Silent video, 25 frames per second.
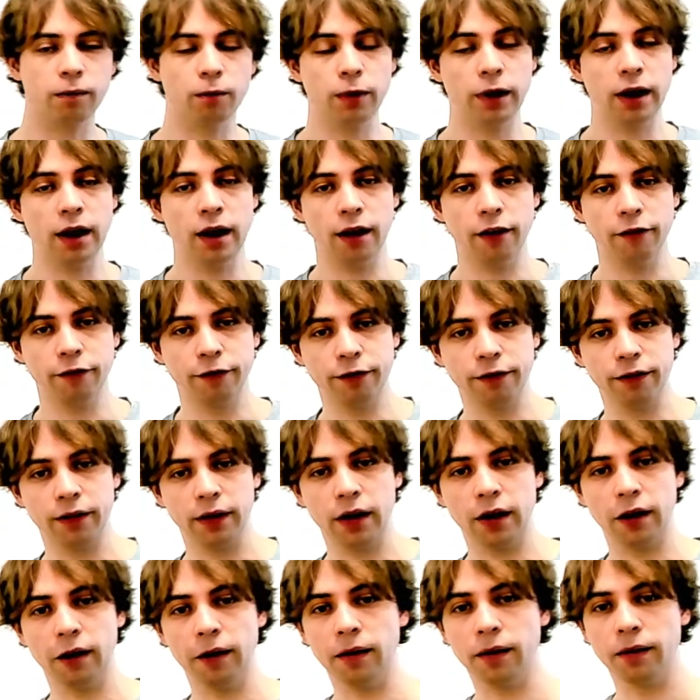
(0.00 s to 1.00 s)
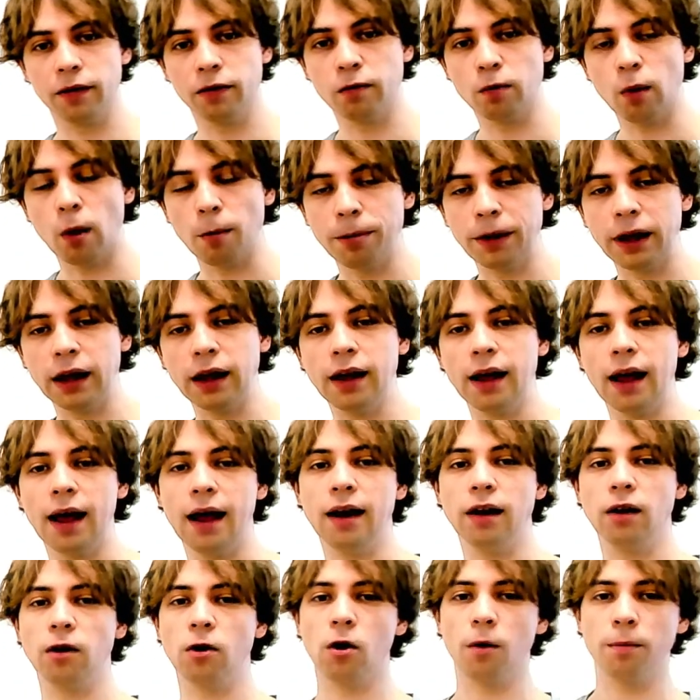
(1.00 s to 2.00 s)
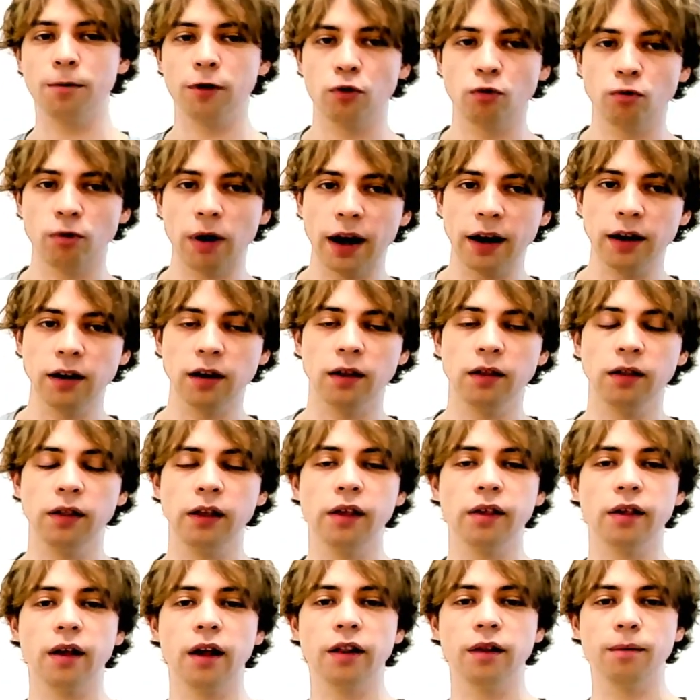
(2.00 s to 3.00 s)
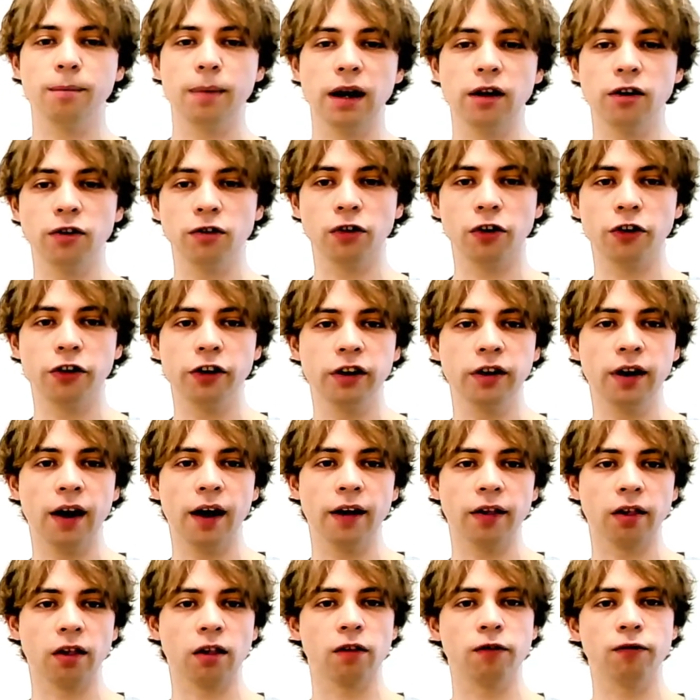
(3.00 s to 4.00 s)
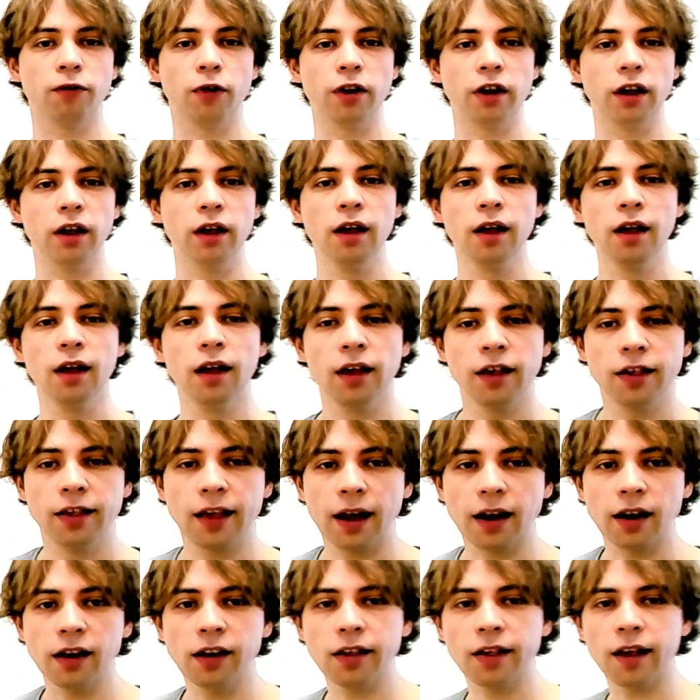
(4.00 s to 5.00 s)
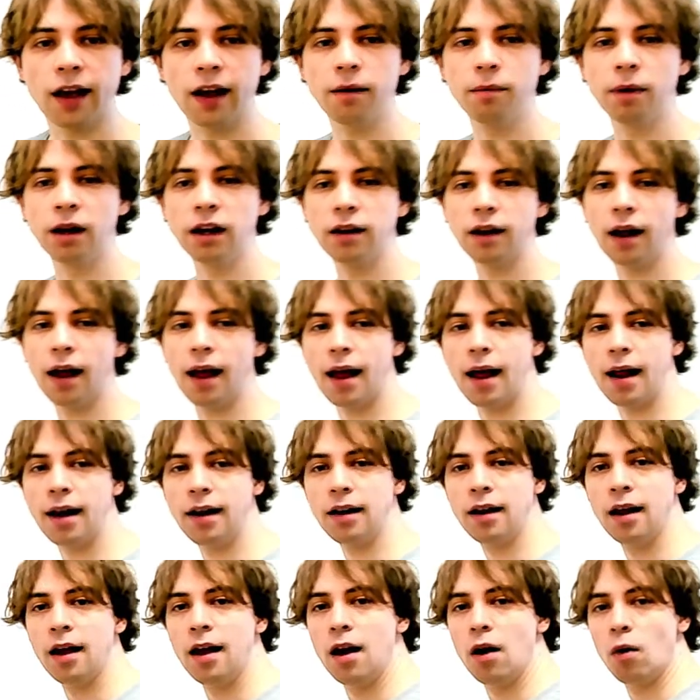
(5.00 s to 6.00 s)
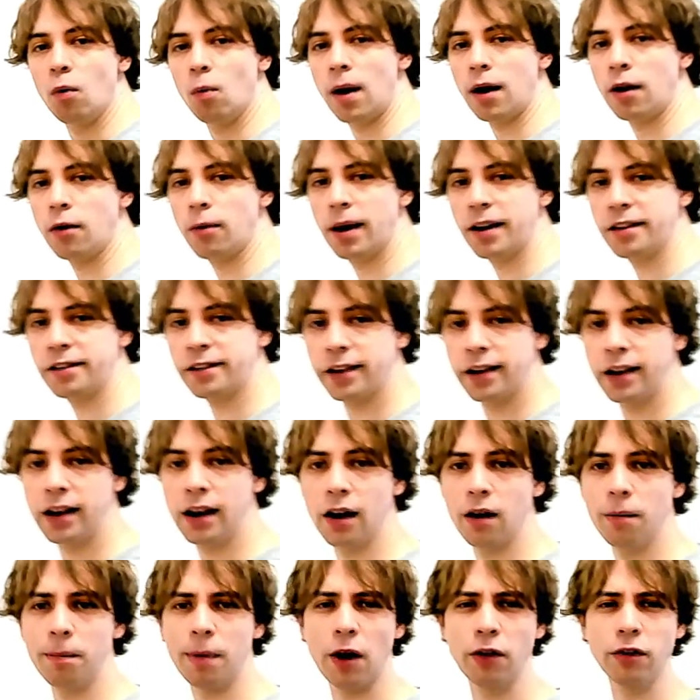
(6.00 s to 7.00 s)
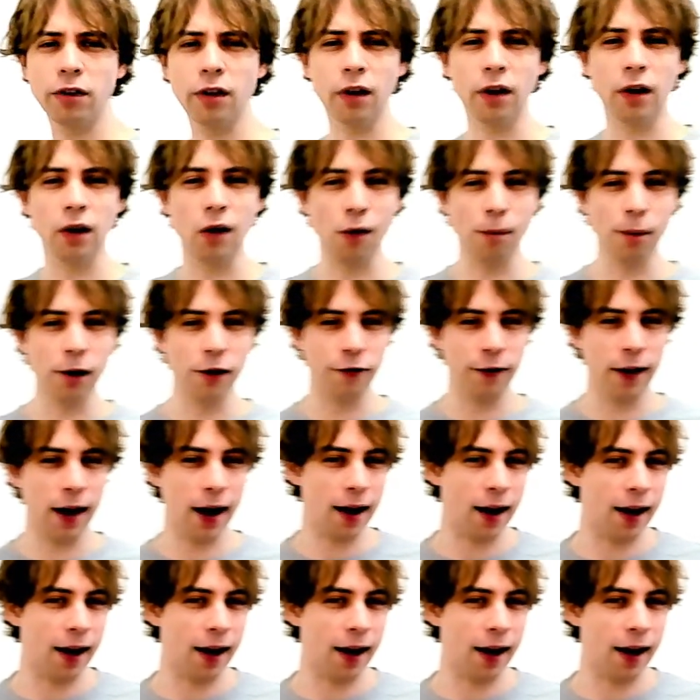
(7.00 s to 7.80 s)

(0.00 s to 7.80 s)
We have swapping and copy and write. These are the mandatory tasks for the second assignment. And one question here about the global flag.